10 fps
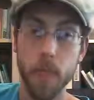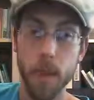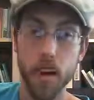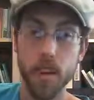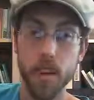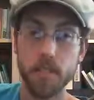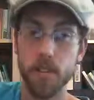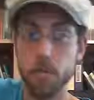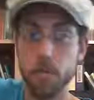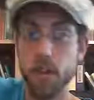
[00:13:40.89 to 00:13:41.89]
Alright, so
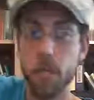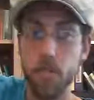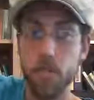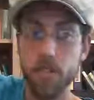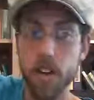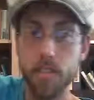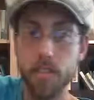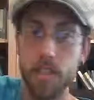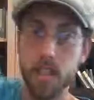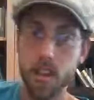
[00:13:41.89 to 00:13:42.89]
I'm on capo 5,
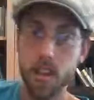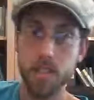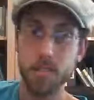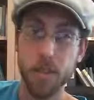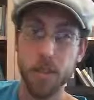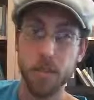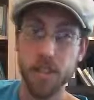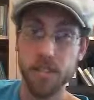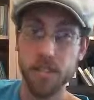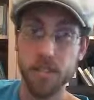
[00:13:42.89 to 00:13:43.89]
and sometimes it
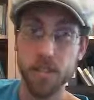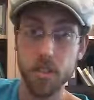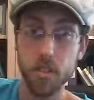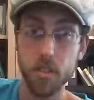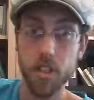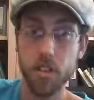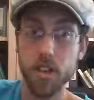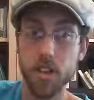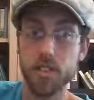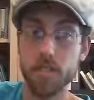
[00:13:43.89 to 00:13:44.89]
can sound really cool
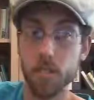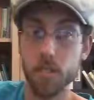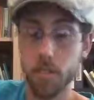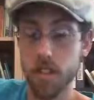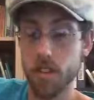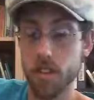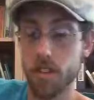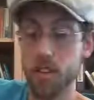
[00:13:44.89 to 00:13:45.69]
anyway, so no big deal.